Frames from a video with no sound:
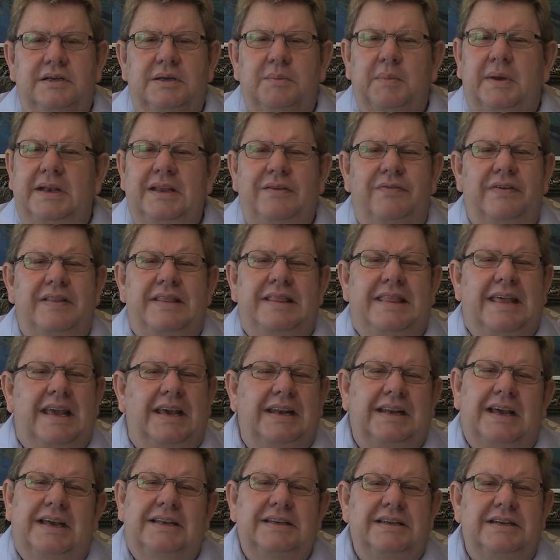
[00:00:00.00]
But even
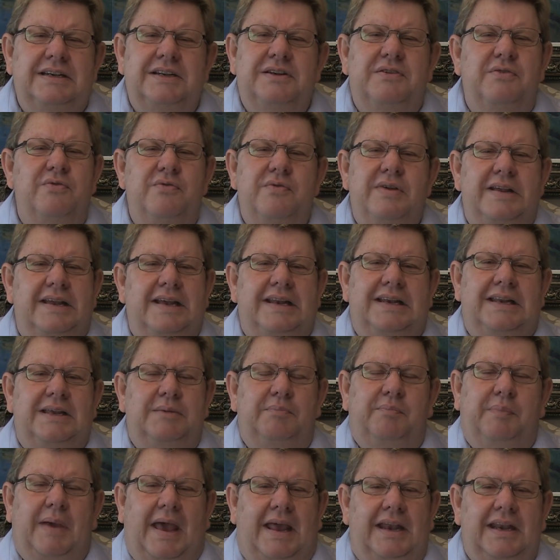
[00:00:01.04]
then, I didn't really
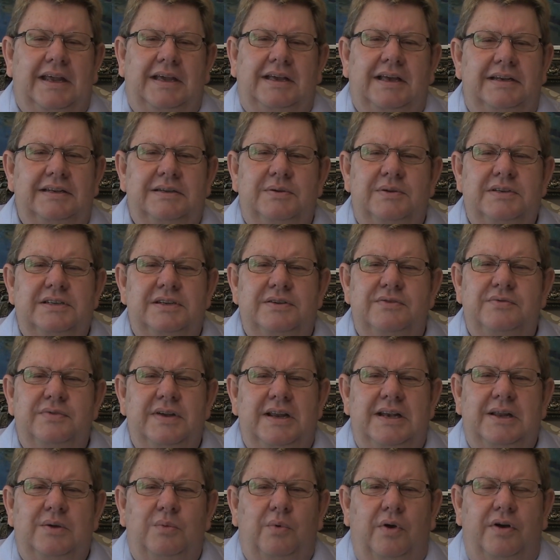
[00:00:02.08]
panic. I wasn't
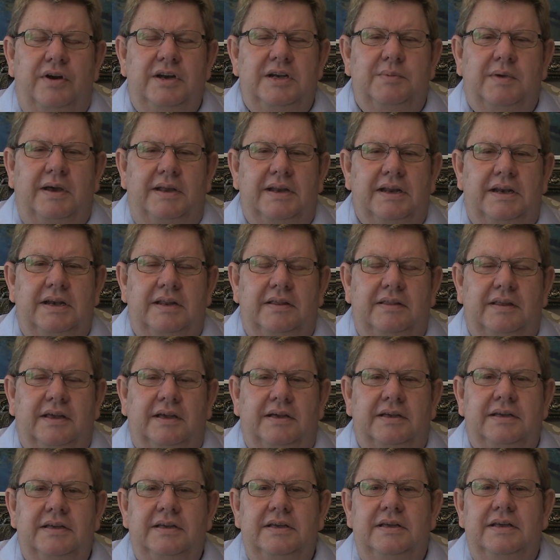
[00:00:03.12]
really worried about
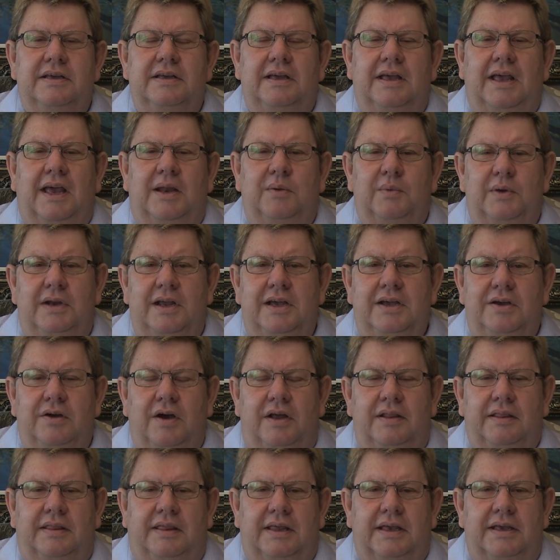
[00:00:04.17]
anything. And when I
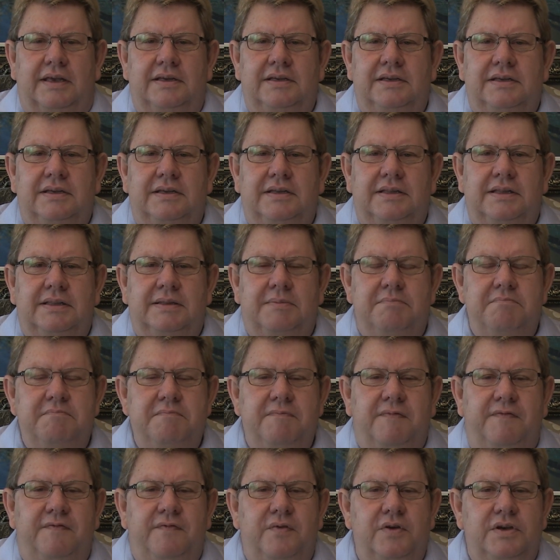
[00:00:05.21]
got there,
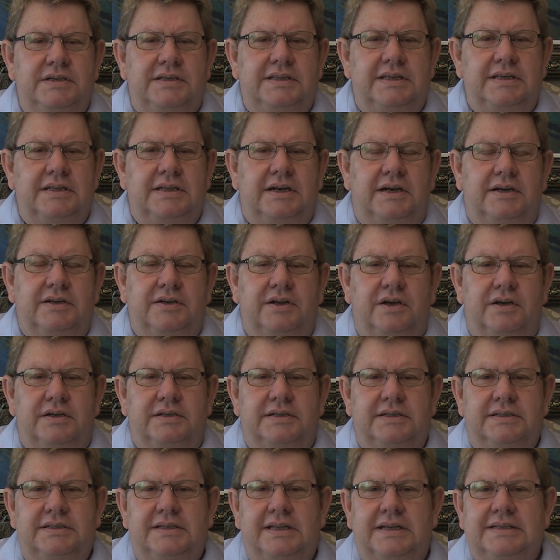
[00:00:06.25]
the first thing that I
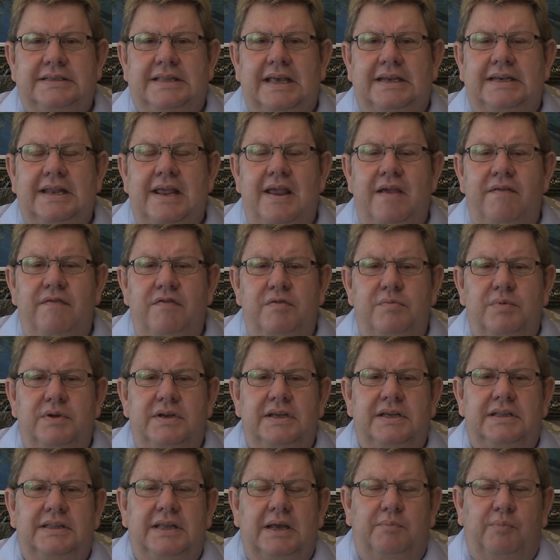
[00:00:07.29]
noticed is that
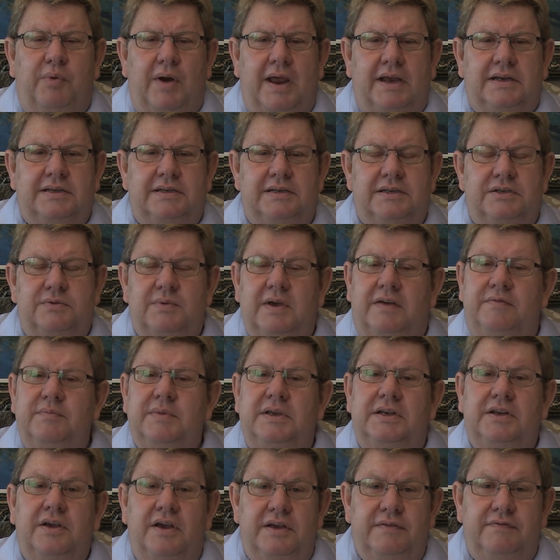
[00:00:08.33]
everybody at that practice, where I've
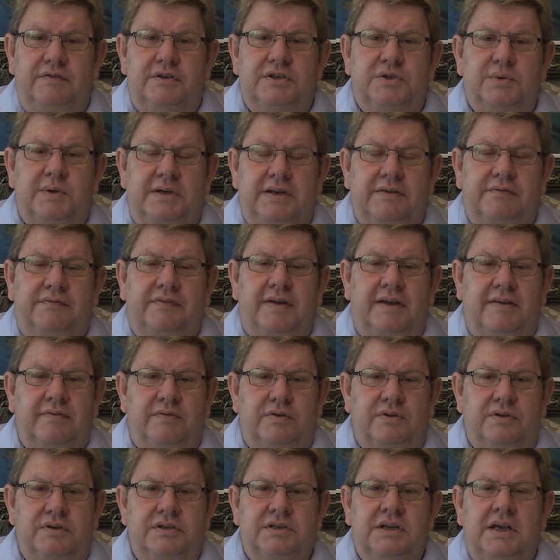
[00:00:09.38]
been going for 25
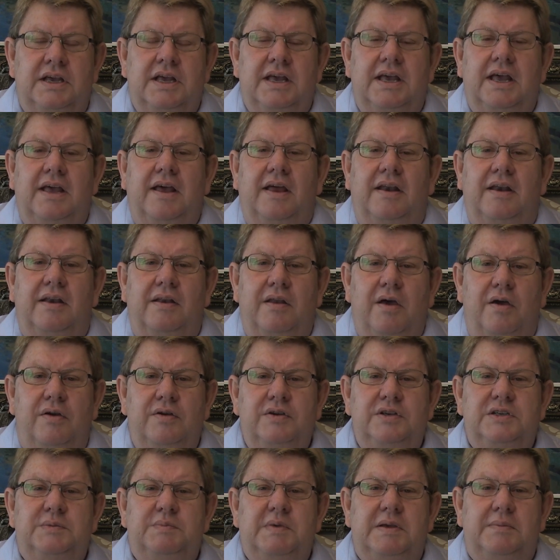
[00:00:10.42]
years,
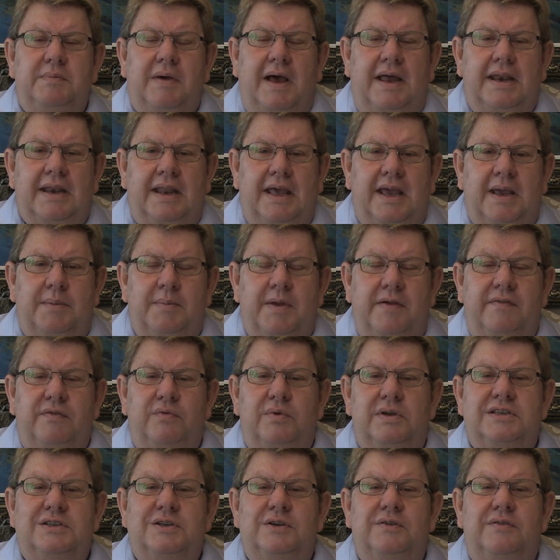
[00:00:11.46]
knows me by name.
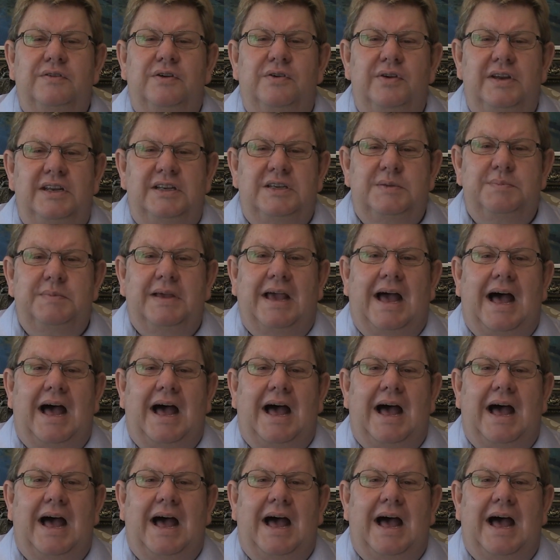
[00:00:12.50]
Everyone sort of greets me.